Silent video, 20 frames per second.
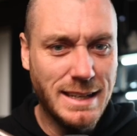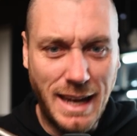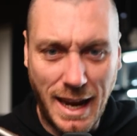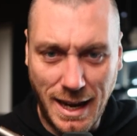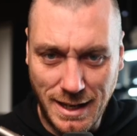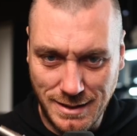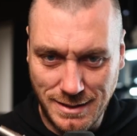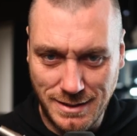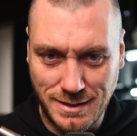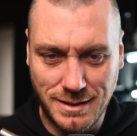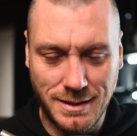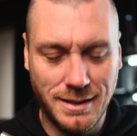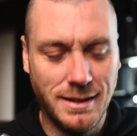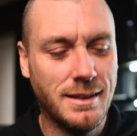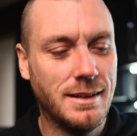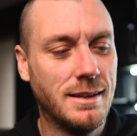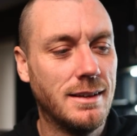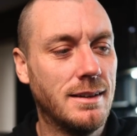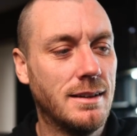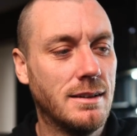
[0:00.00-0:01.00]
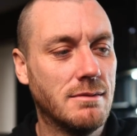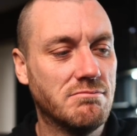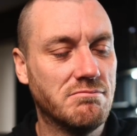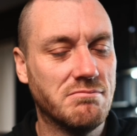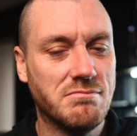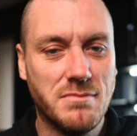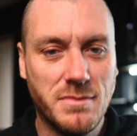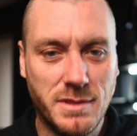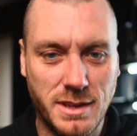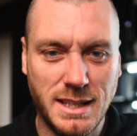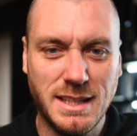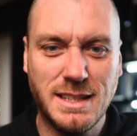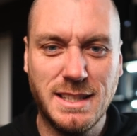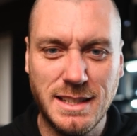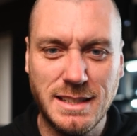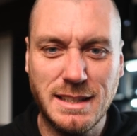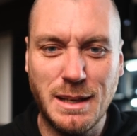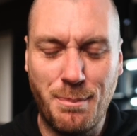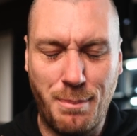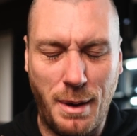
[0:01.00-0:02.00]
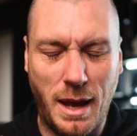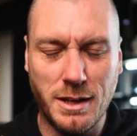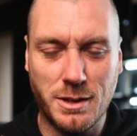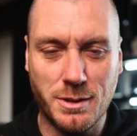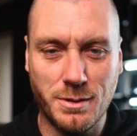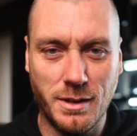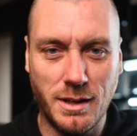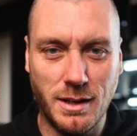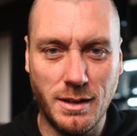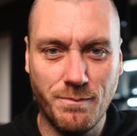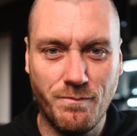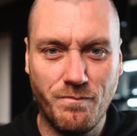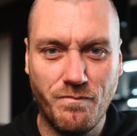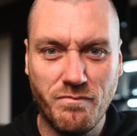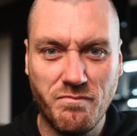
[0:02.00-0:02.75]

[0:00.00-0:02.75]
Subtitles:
Yes, this is a battery.